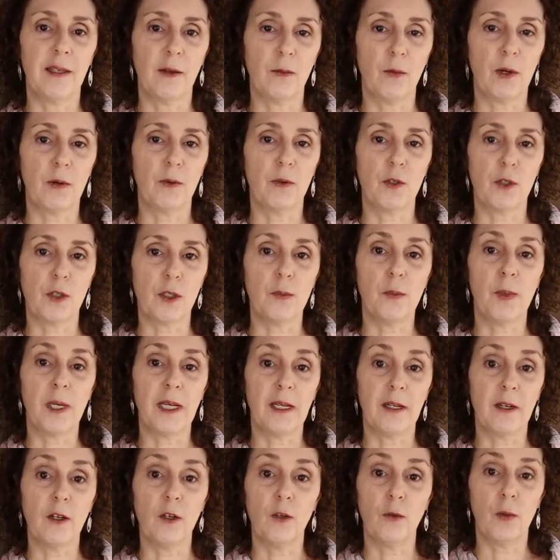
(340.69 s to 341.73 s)
that we were just
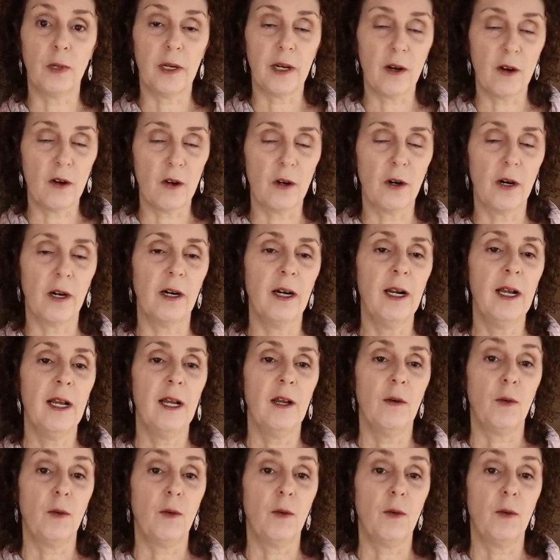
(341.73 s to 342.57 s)
being who we are,